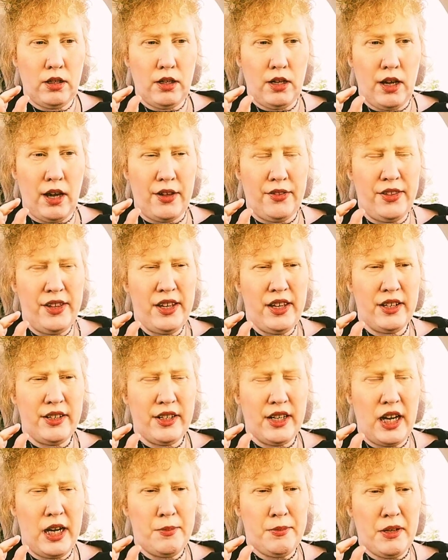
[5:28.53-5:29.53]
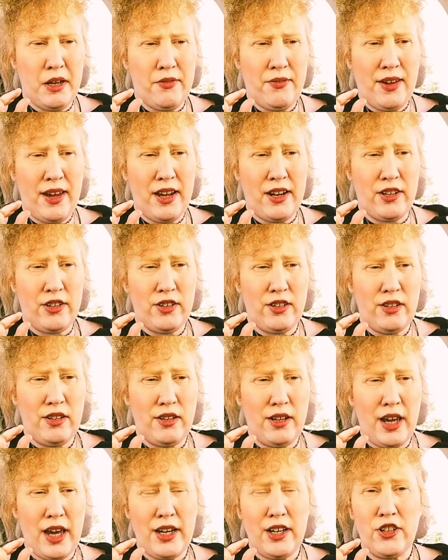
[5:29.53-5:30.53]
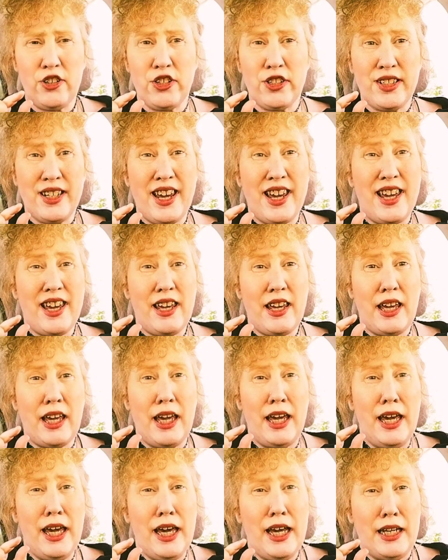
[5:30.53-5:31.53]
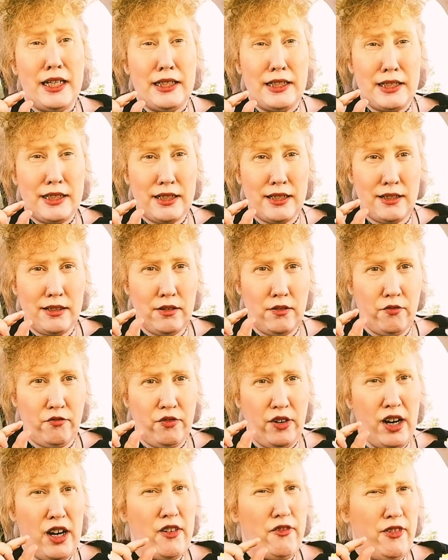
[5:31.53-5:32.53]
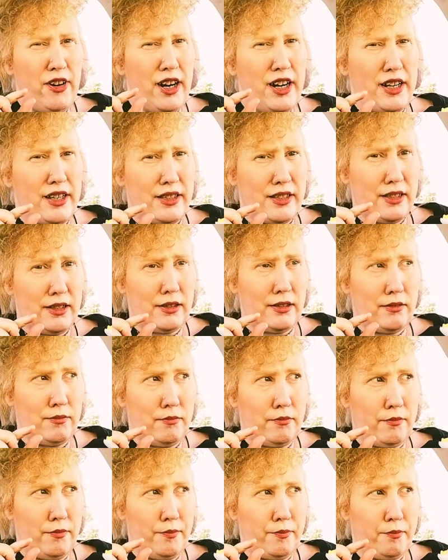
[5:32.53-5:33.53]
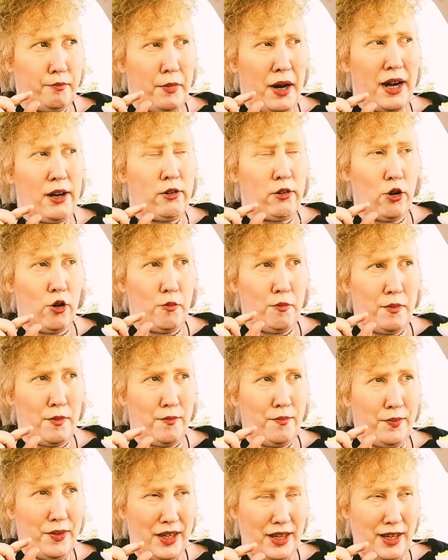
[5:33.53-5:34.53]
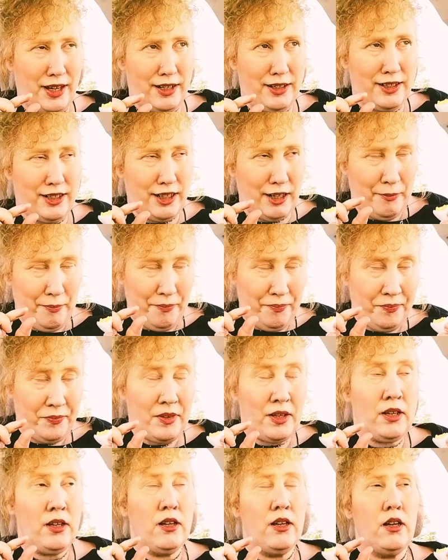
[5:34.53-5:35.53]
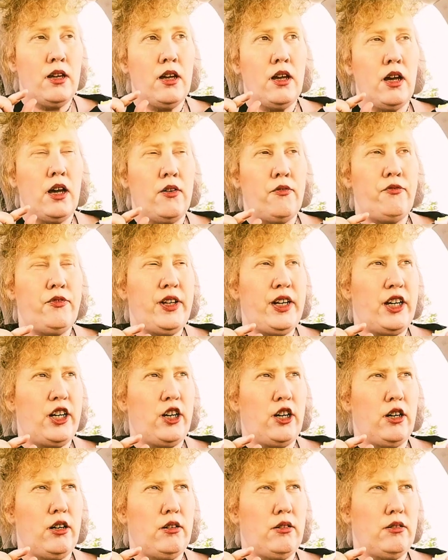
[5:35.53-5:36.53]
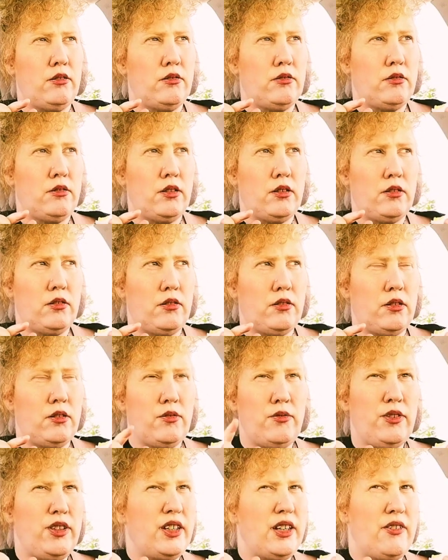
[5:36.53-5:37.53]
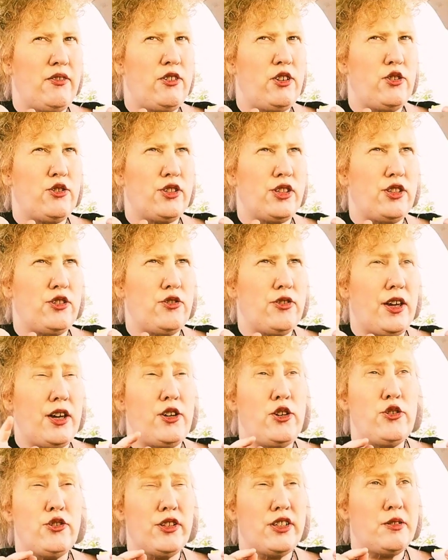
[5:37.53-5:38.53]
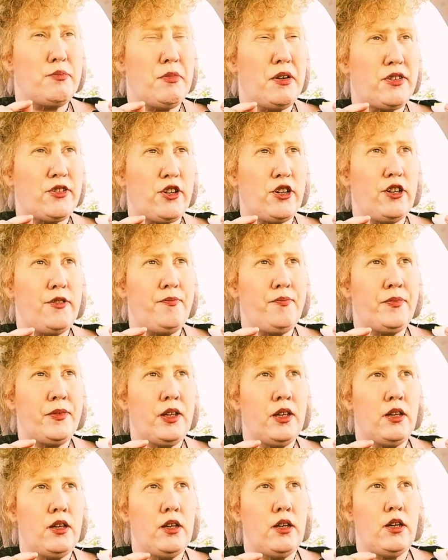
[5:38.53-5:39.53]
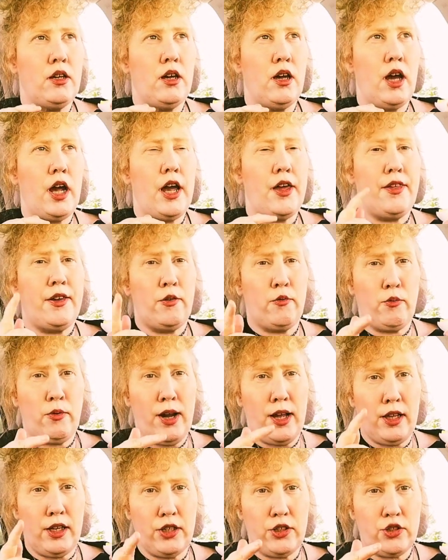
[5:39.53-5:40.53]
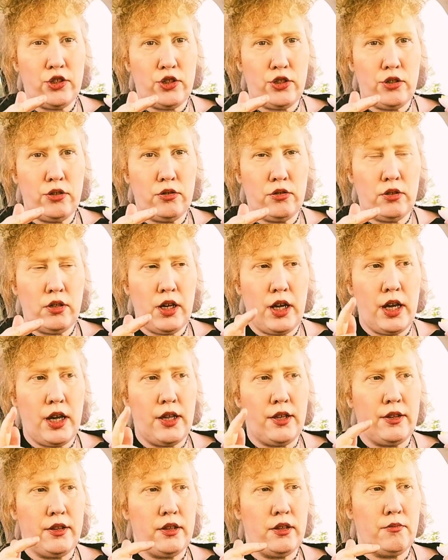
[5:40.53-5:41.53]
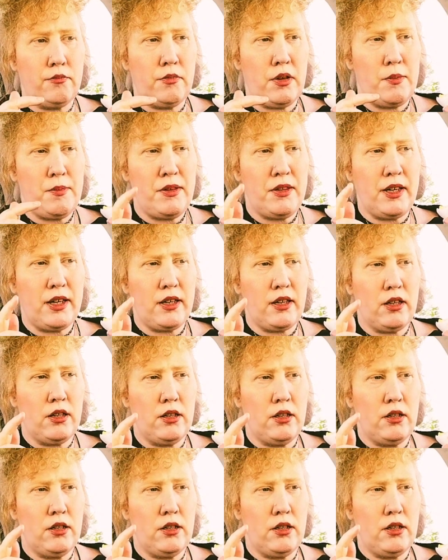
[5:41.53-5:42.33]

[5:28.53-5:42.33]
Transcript: I think at times I've added just a hint, very, very micro hint of vinegar. I don't think I would usually do that. Usually it's mustard. And then relish. And maybe like